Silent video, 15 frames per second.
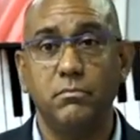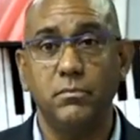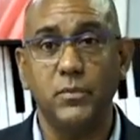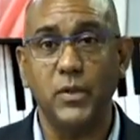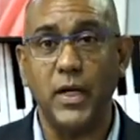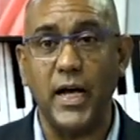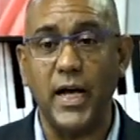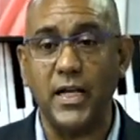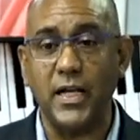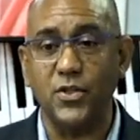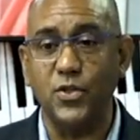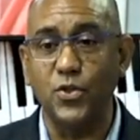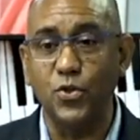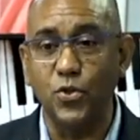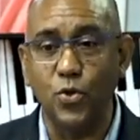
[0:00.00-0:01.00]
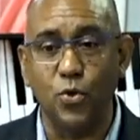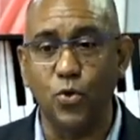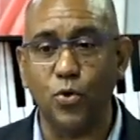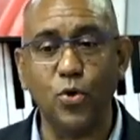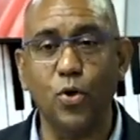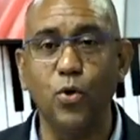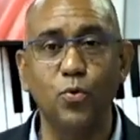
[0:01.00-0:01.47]
has no
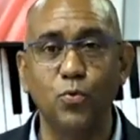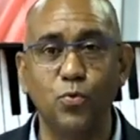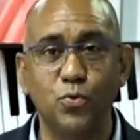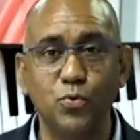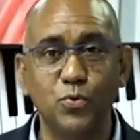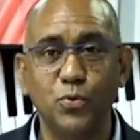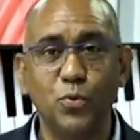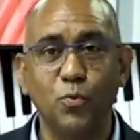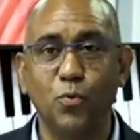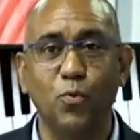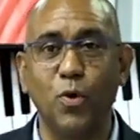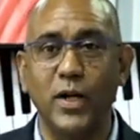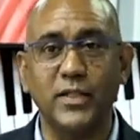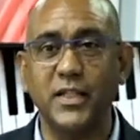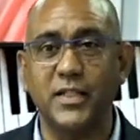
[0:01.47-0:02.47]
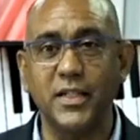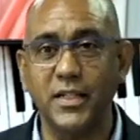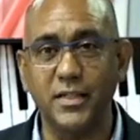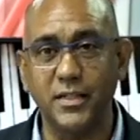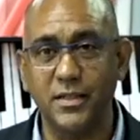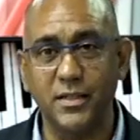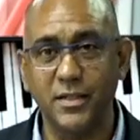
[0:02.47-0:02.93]
clue what it
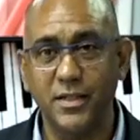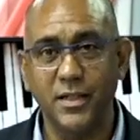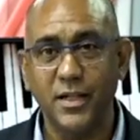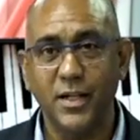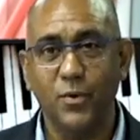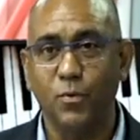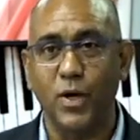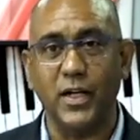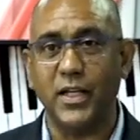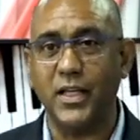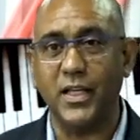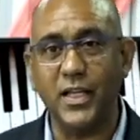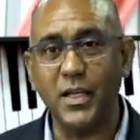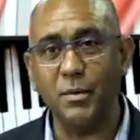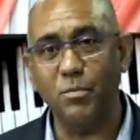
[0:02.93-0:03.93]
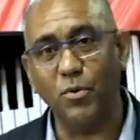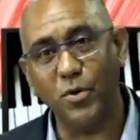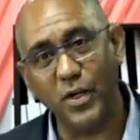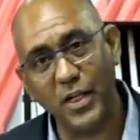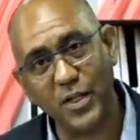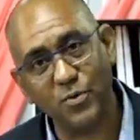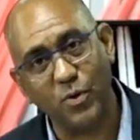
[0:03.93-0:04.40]
is, what a keyboard
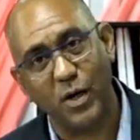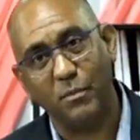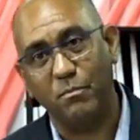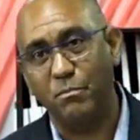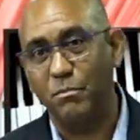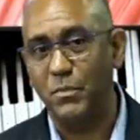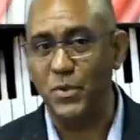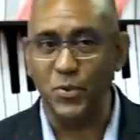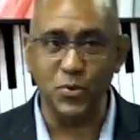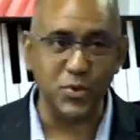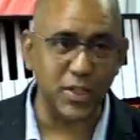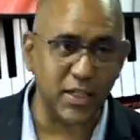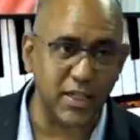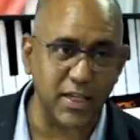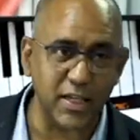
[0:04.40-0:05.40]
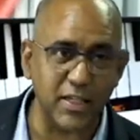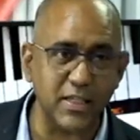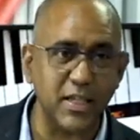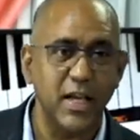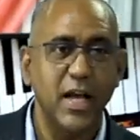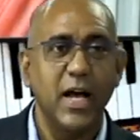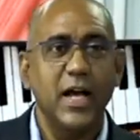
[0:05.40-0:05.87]
is, what music is.
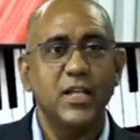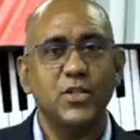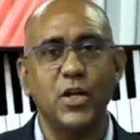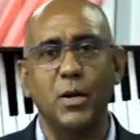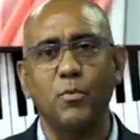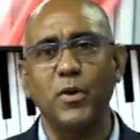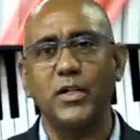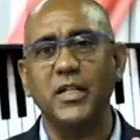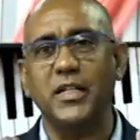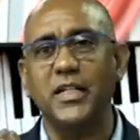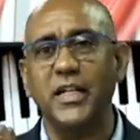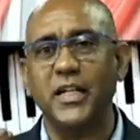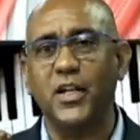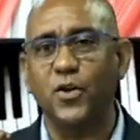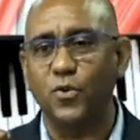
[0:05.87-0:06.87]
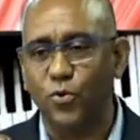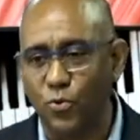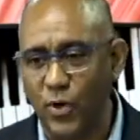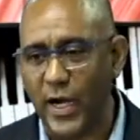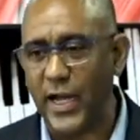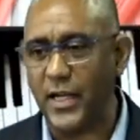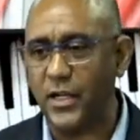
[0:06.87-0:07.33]
So I'm going to take you
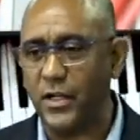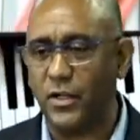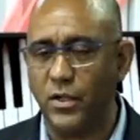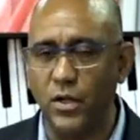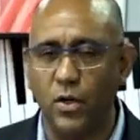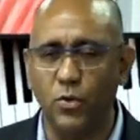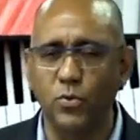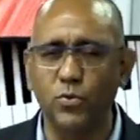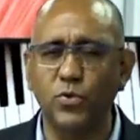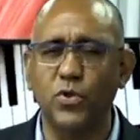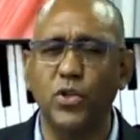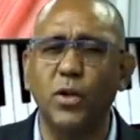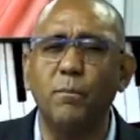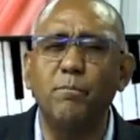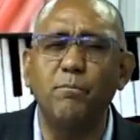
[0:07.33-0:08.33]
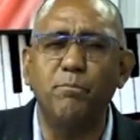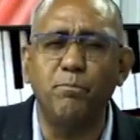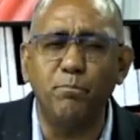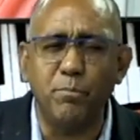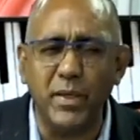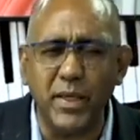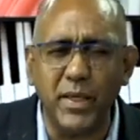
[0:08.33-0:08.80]
right down to the
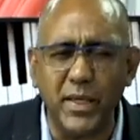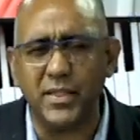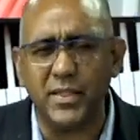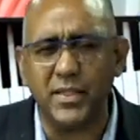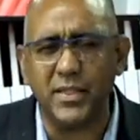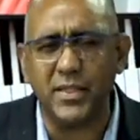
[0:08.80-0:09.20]
basic,